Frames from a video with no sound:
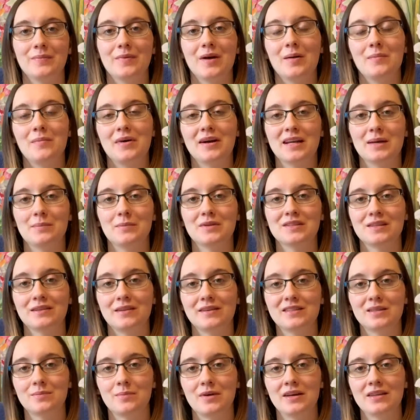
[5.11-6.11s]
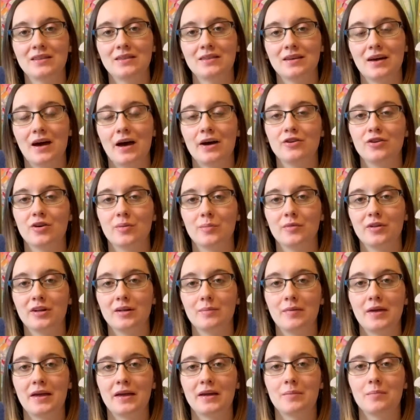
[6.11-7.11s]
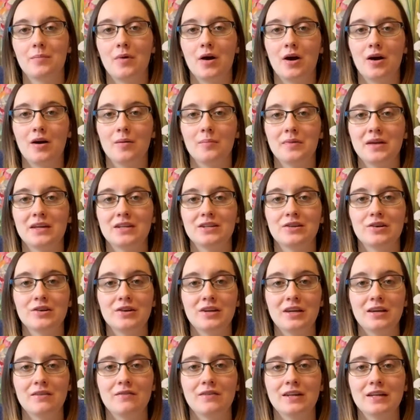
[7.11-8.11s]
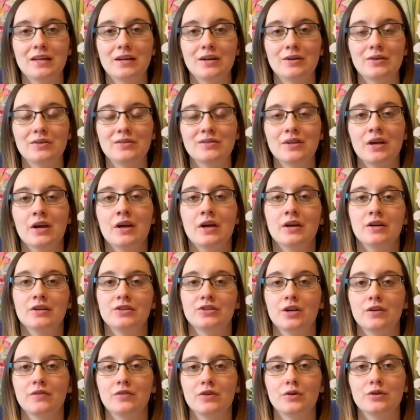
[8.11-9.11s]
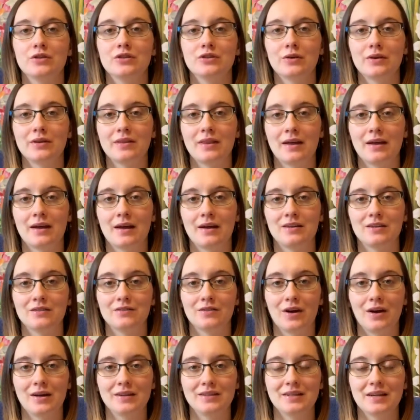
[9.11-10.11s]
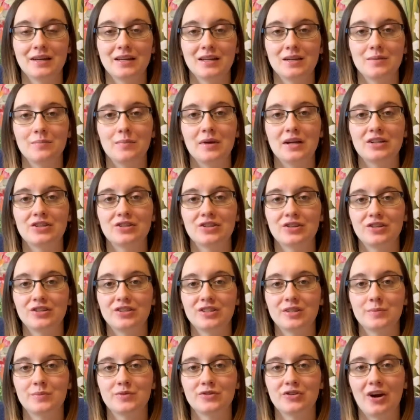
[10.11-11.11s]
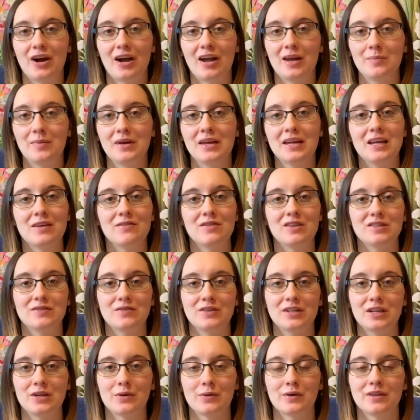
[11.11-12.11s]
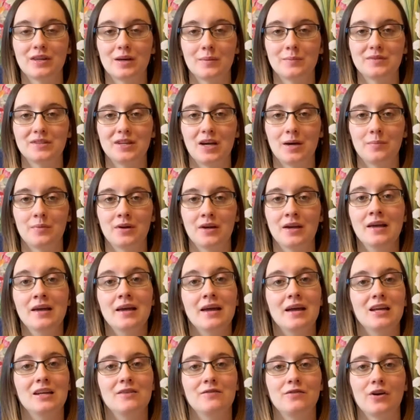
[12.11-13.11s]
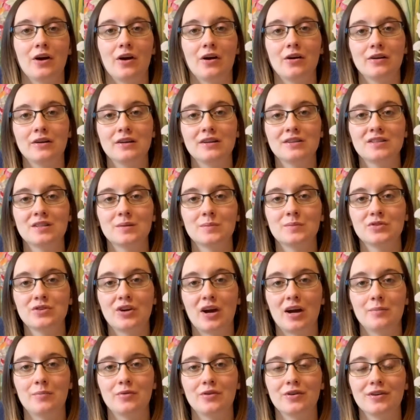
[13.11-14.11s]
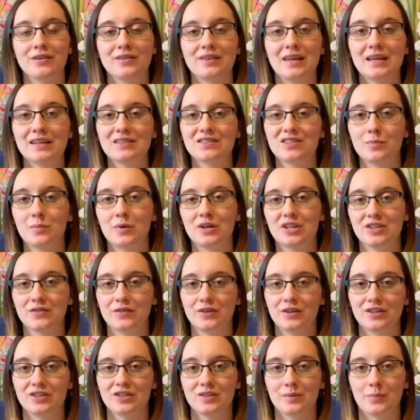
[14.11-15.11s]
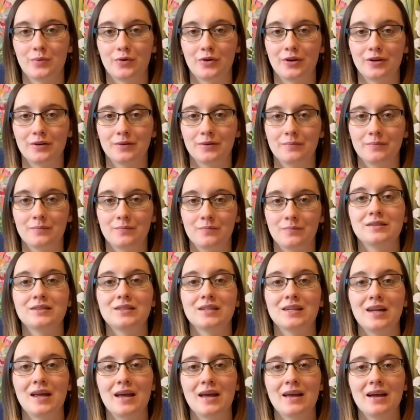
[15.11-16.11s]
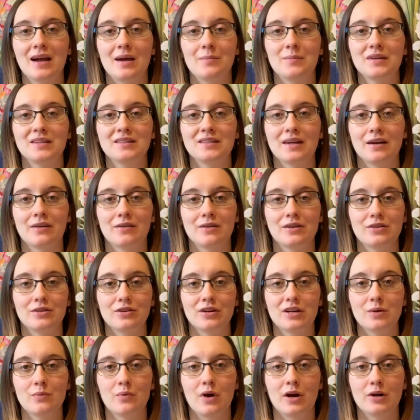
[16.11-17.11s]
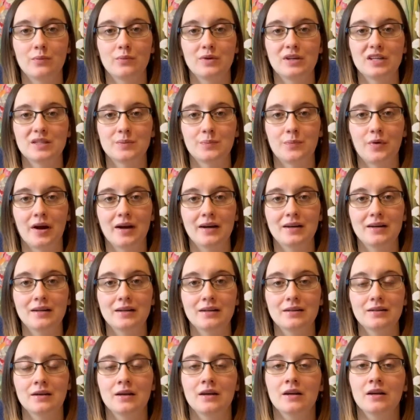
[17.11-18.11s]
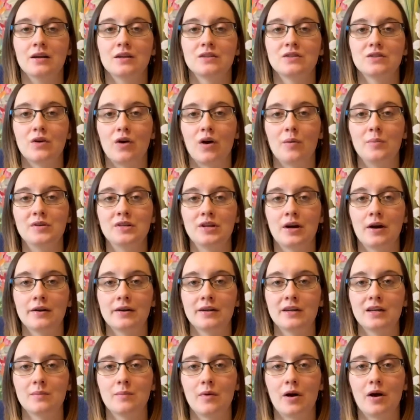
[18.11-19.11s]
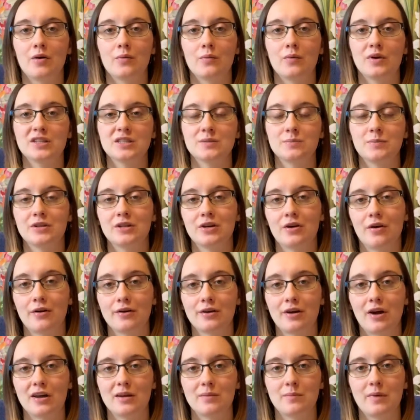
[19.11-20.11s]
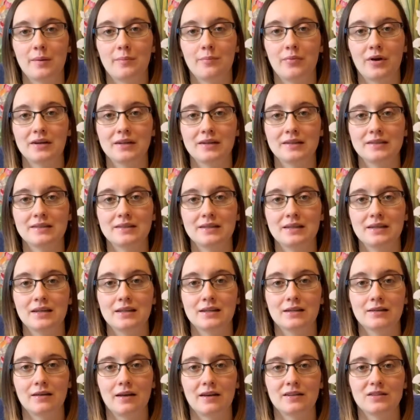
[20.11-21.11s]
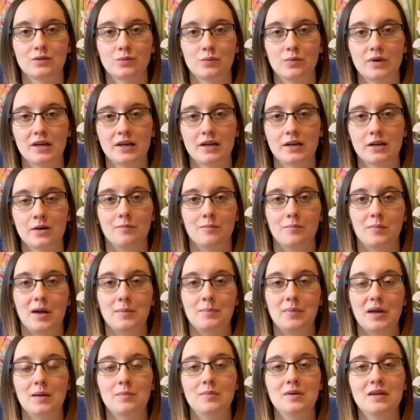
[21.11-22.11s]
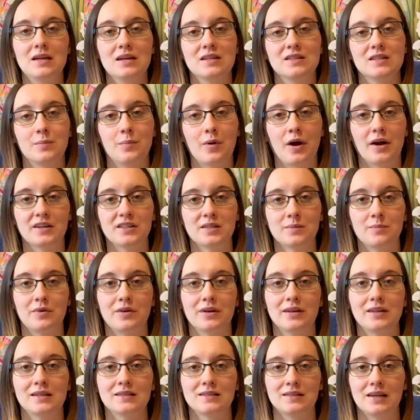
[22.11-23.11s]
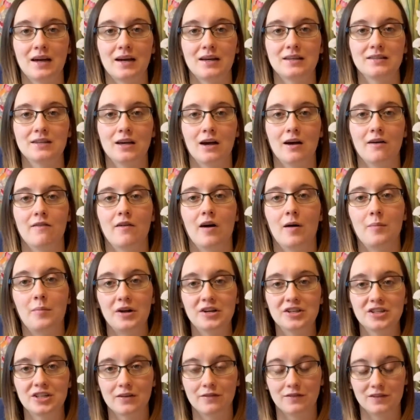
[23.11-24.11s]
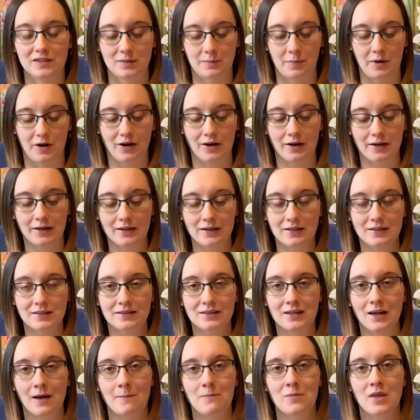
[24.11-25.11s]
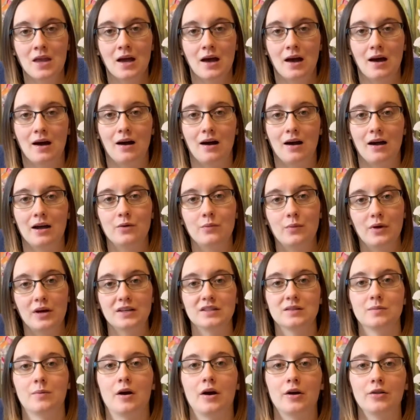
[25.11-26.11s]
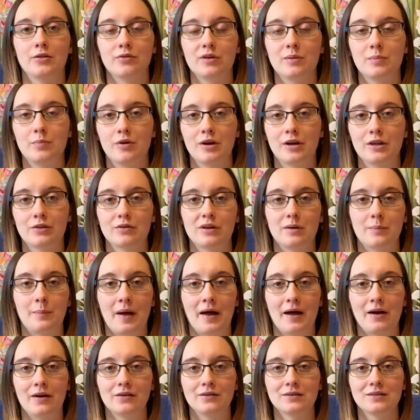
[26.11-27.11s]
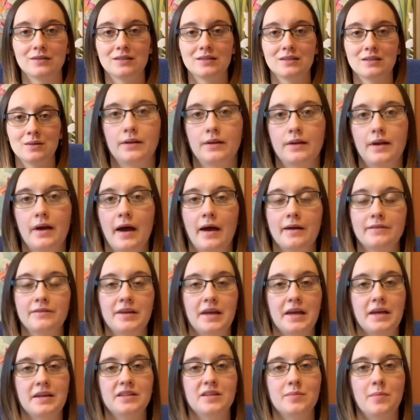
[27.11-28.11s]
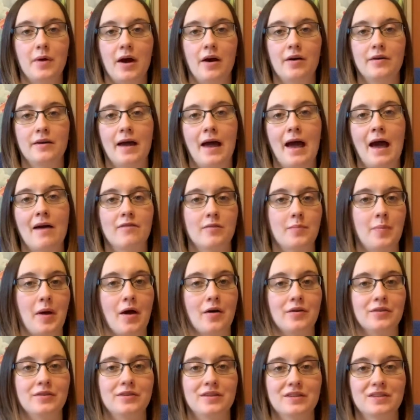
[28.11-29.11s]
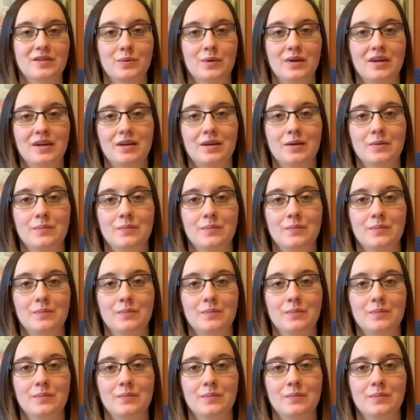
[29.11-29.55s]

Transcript: My name is Elizabeth. I normally make mom and cooking videos, so if you enjoy that kind of content, make sure you subscribe and give this video a thumbs up. And if you're already a subscriber, thanks so much for your support. Today, I'm exactly 31 weeks pregnant, so I'll be talking about what's been going on in my pregnancy in the last week. My baby is approximately the size of a bunch of asparagus and weighs about 3.3 pounds. I've gained about a half a pound this week.